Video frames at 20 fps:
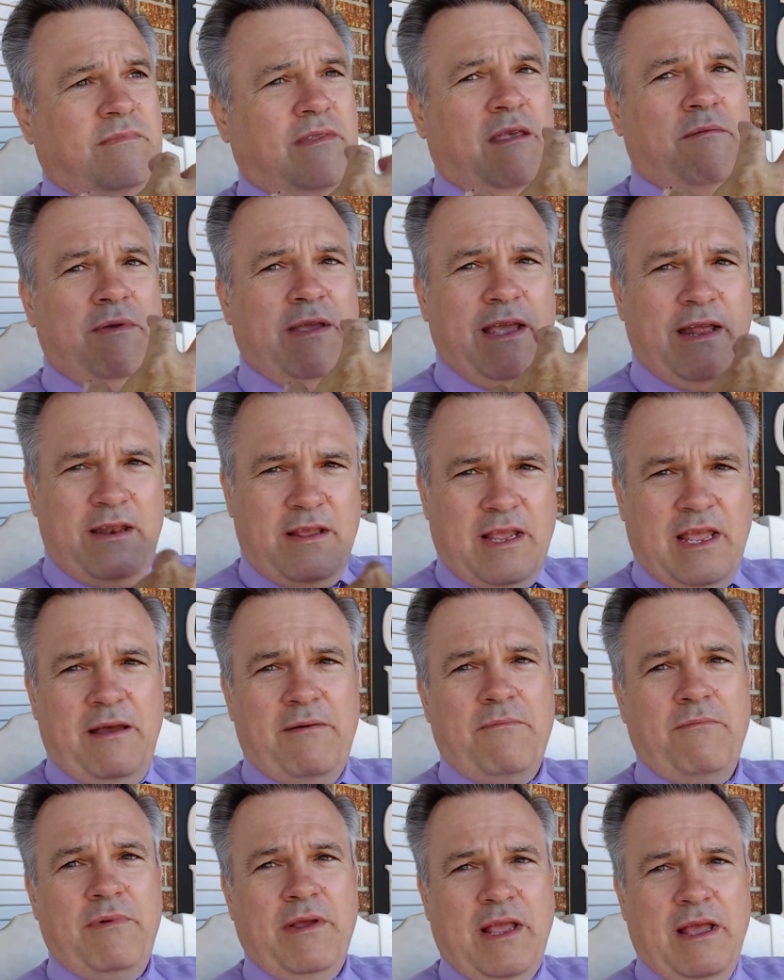I began to
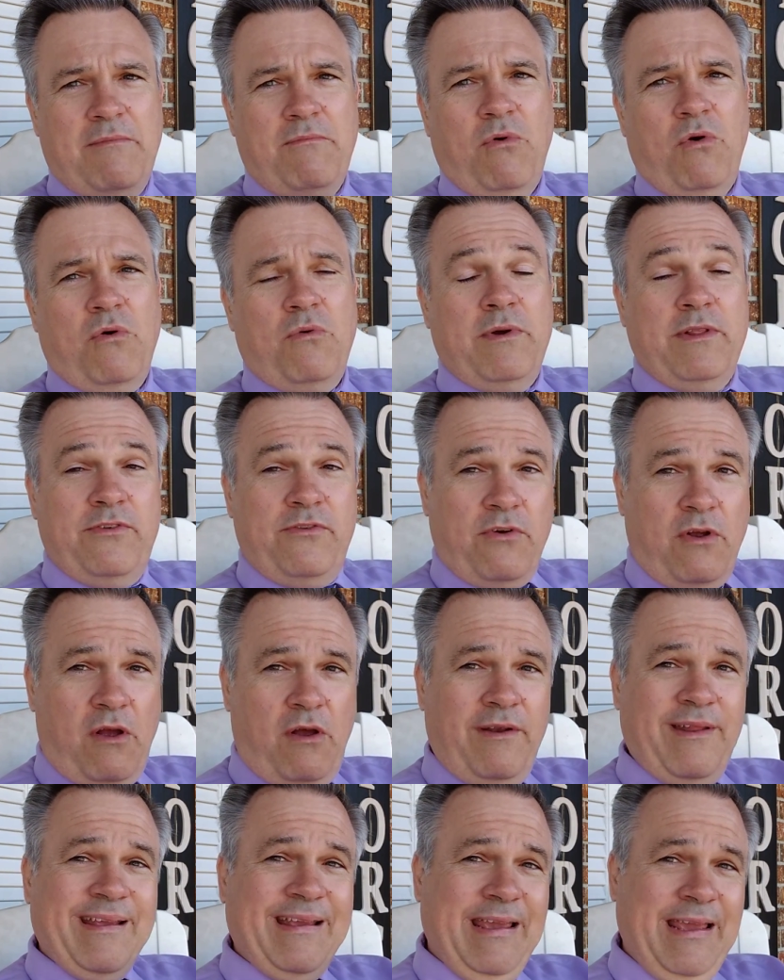become more
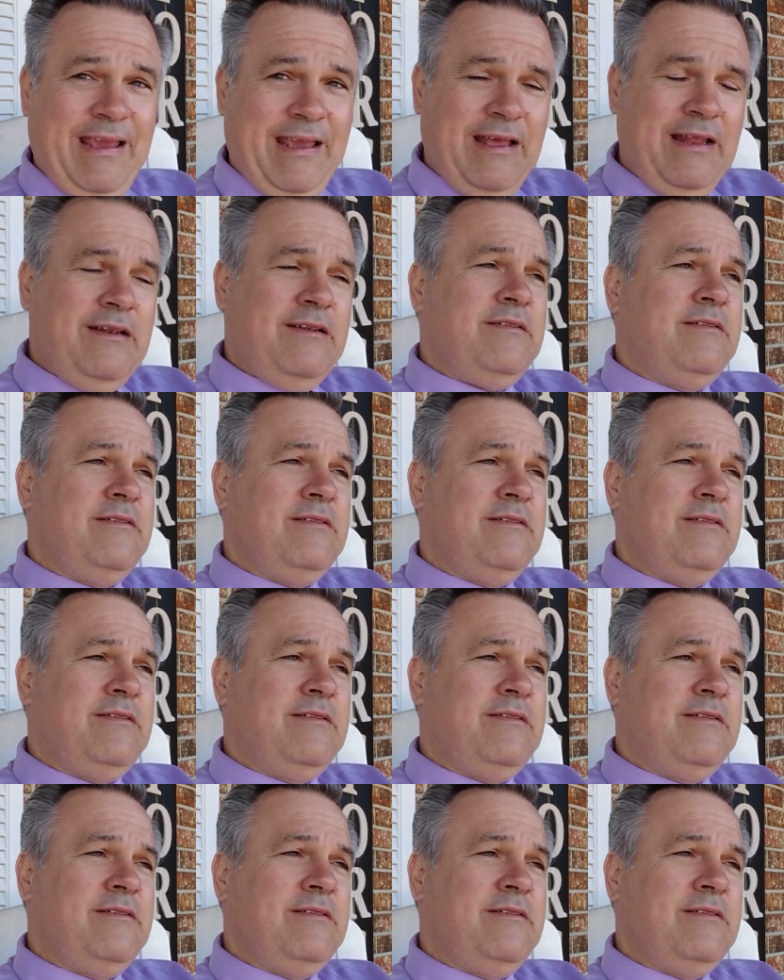withdrawn again.